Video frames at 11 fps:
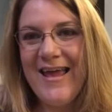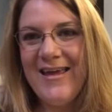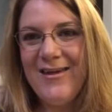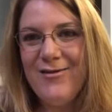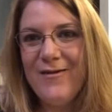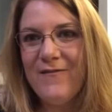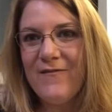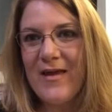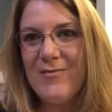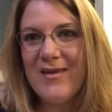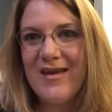Hey YouTube
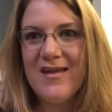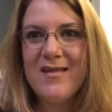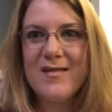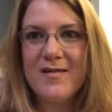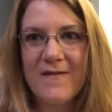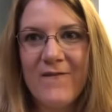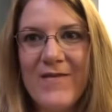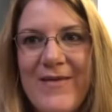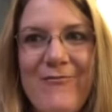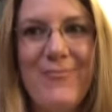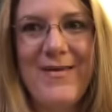family, it's
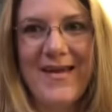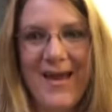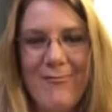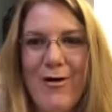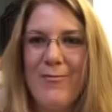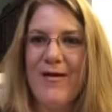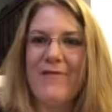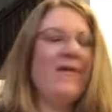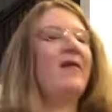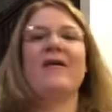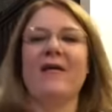Tiffany from PK Mom Life
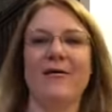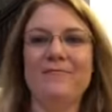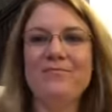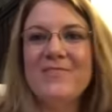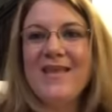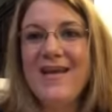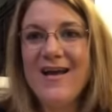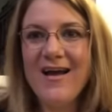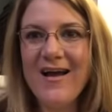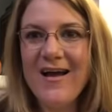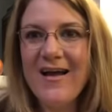here.
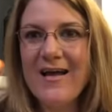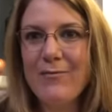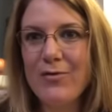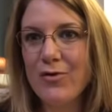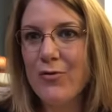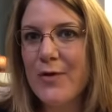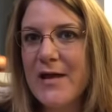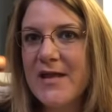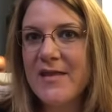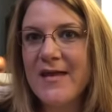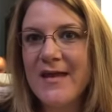I am going to
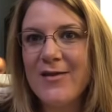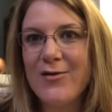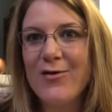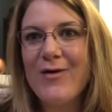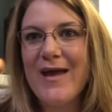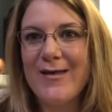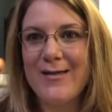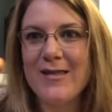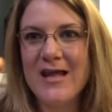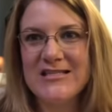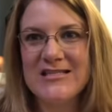quickly do a
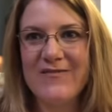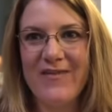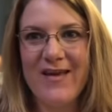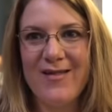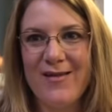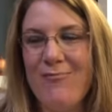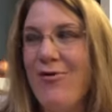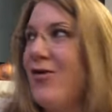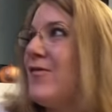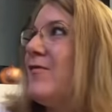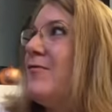Stitch Fix
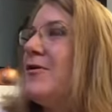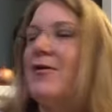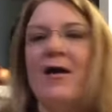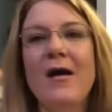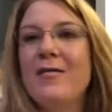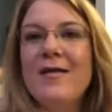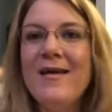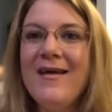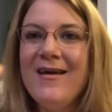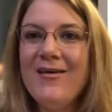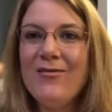unboxing with you guys. I'm
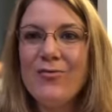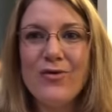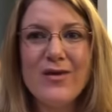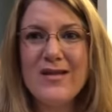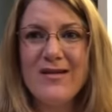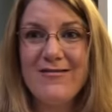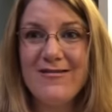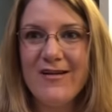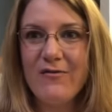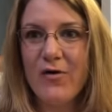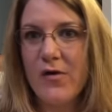going to dinner
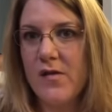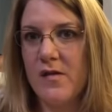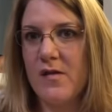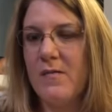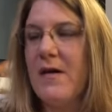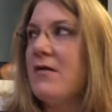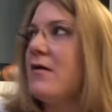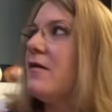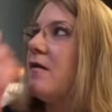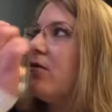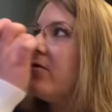tonight with Chris and his
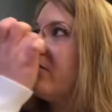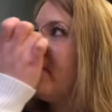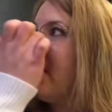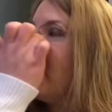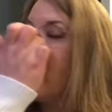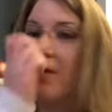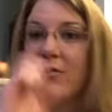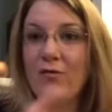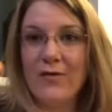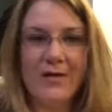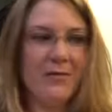parents, and they're going to be here in about
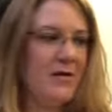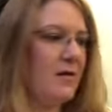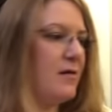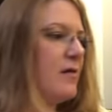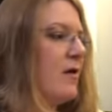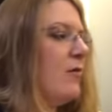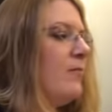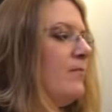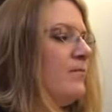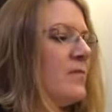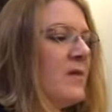20 minutes. So,
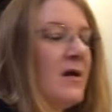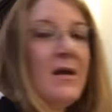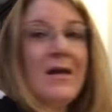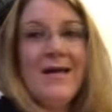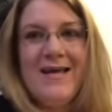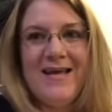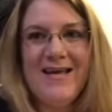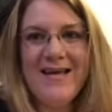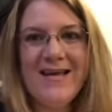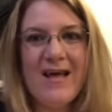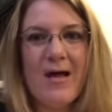
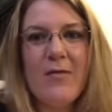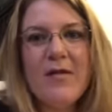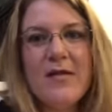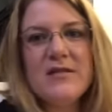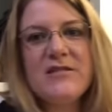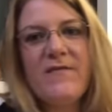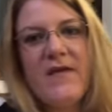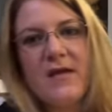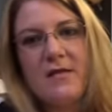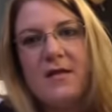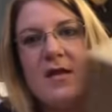got my Stitch
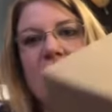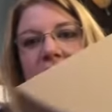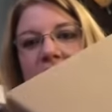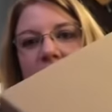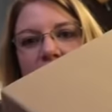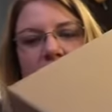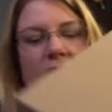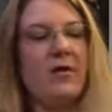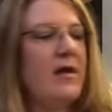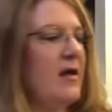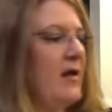Fix
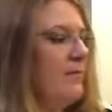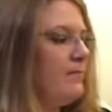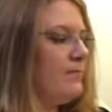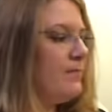yesterday.